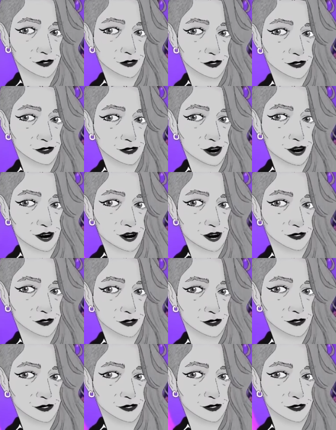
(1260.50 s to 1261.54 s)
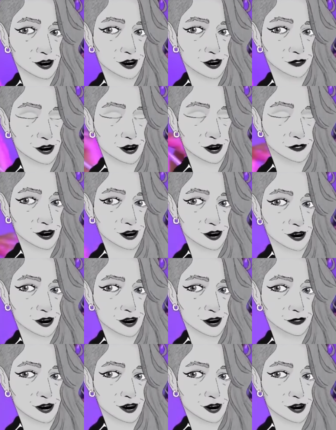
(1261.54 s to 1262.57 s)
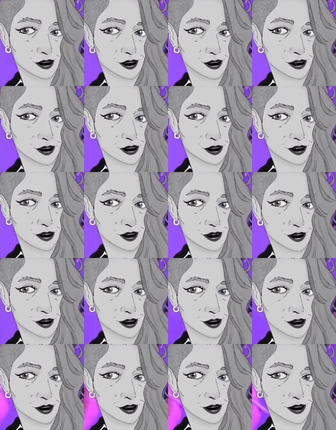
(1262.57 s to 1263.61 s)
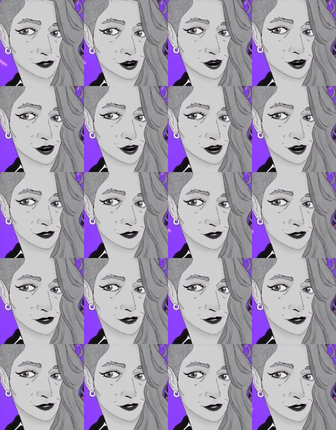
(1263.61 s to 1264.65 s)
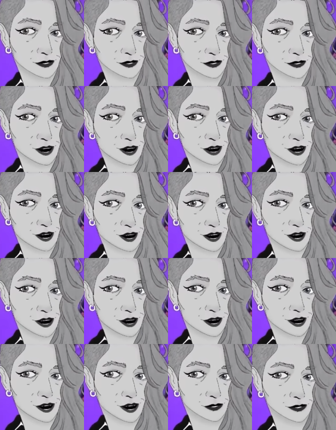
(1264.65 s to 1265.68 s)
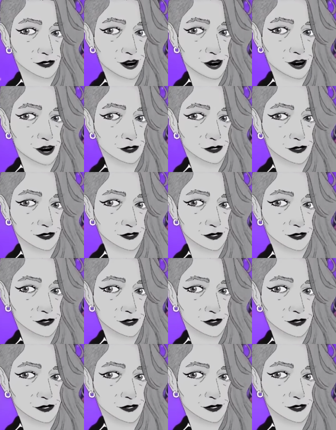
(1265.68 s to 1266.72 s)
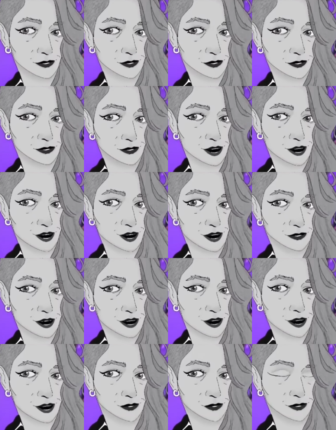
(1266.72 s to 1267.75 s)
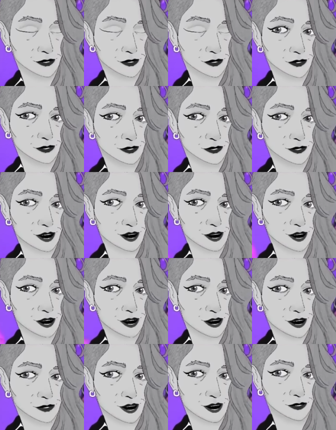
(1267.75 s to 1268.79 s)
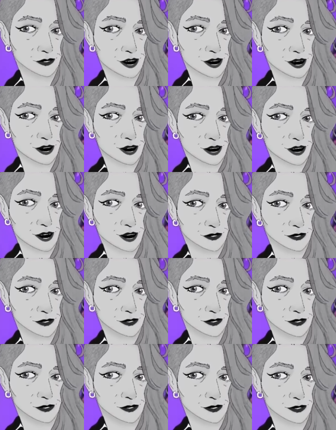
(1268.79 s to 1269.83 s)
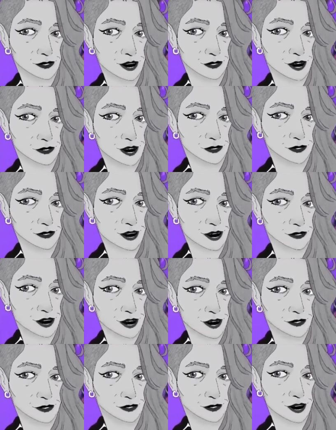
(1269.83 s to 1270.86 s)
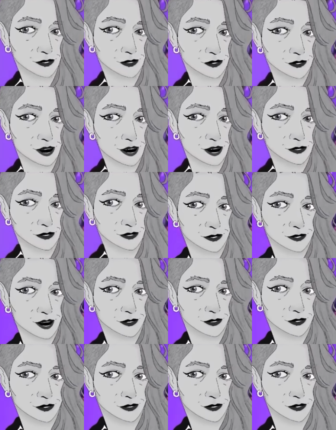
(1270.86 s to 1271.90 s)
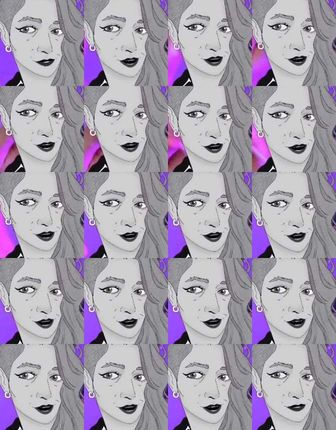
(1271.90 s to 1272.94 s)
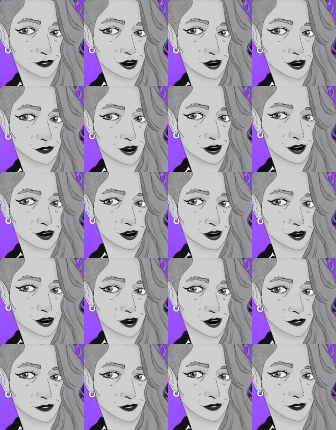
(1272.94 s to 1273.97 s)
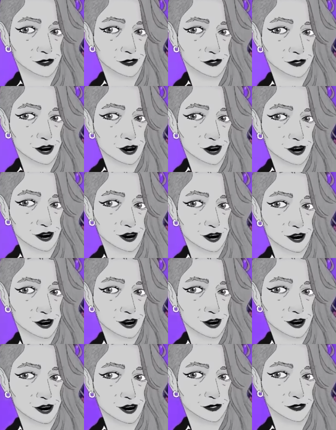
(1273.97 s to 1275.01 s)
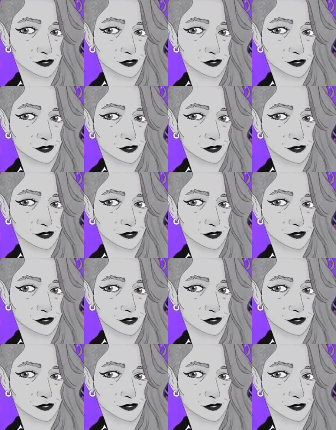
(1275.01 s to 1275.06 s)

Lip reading: of making art. You know, I've been making things since I could hold a tool. I think I got my first hammer when I was something like 5. And then I went into prop land, where